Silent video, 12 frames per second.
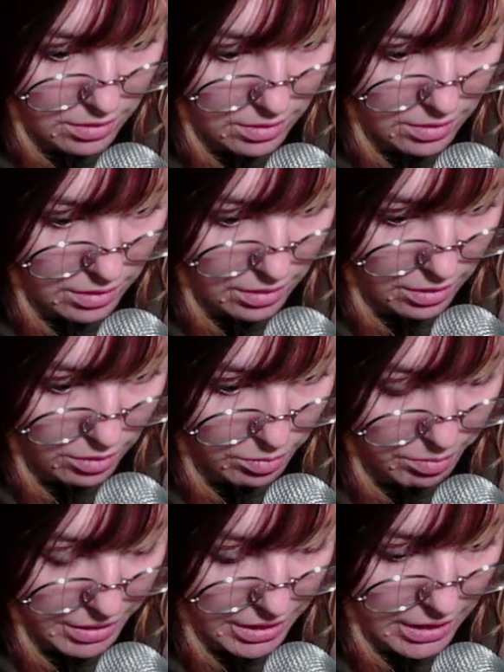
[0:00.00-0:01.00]
little
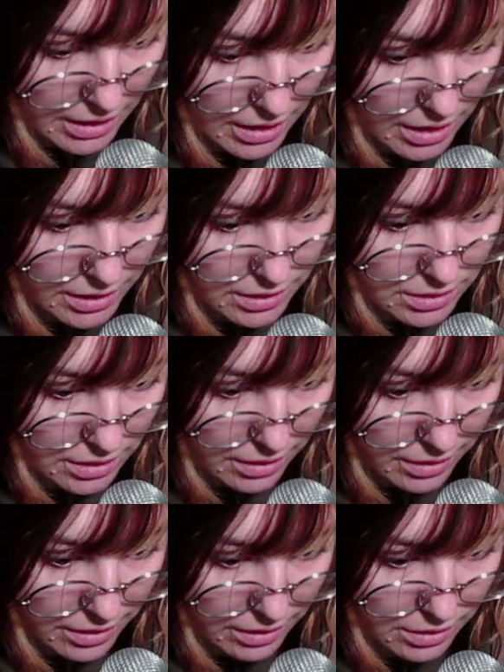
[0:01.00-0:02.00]
beady eyes, I
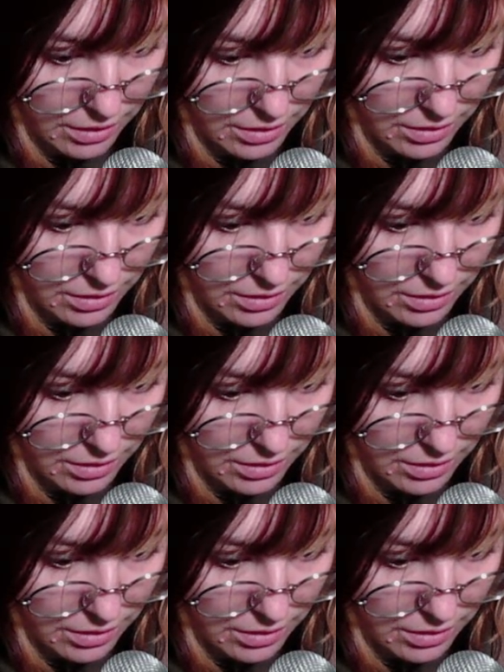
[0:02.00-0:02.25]
think.